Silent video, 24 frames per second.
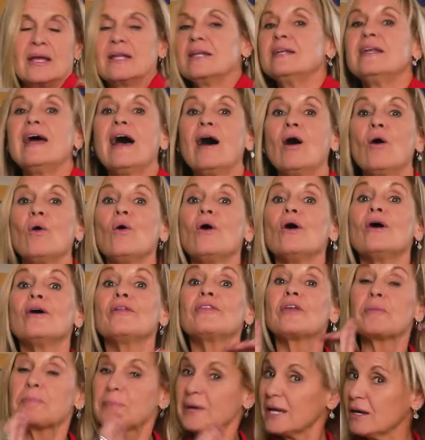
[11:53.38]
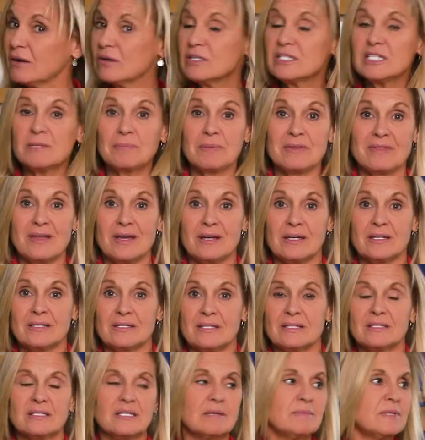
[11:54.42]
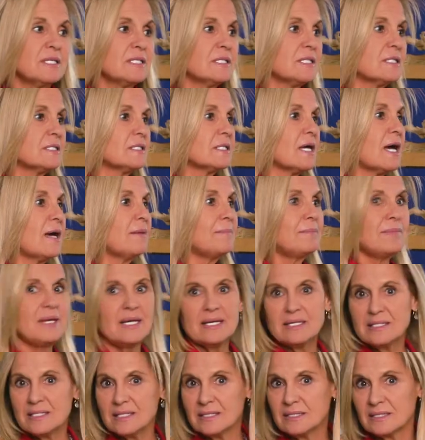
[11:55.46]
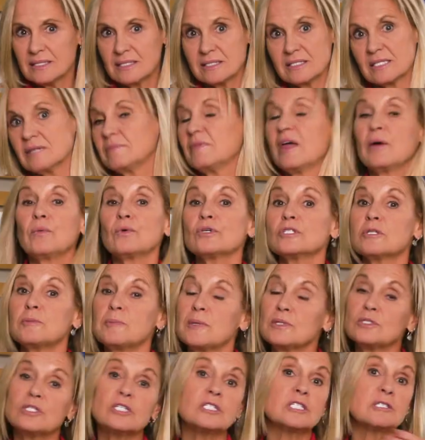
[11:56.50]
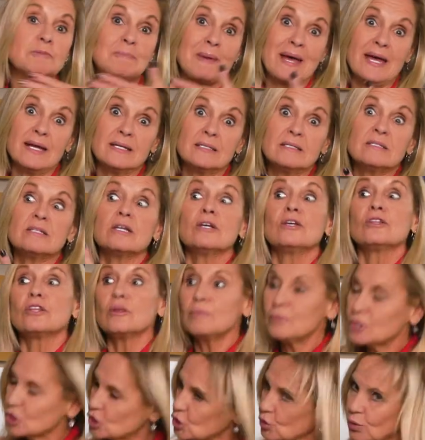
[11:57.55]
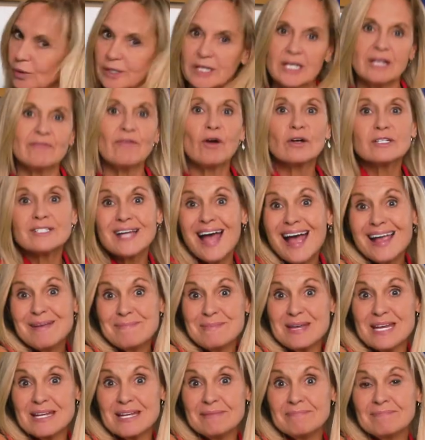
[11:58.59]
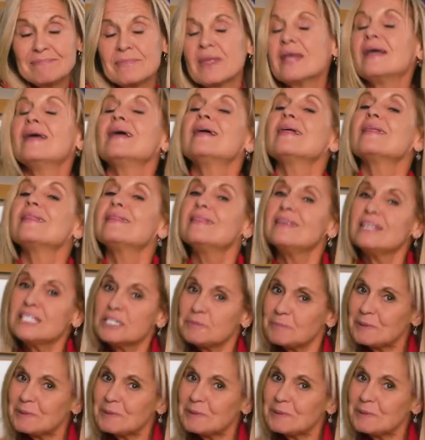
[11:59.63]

Now, the parasympathetic system is this amazing system that we're supposed to spend the majority of our time in. This